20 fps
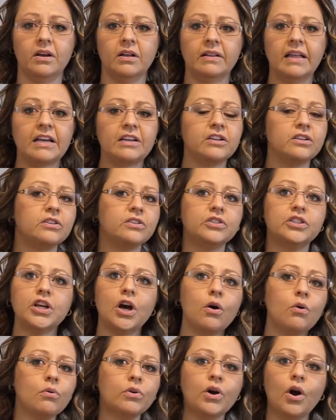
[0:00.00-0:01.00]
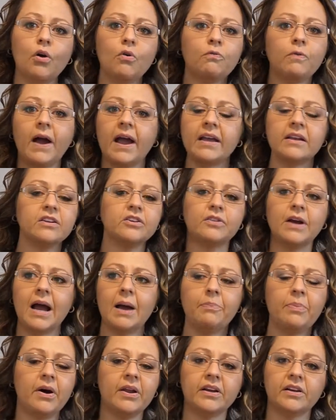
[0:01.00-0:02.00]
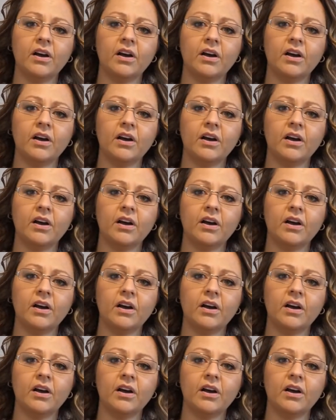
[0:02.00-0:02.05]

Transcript: like don't go writing crap on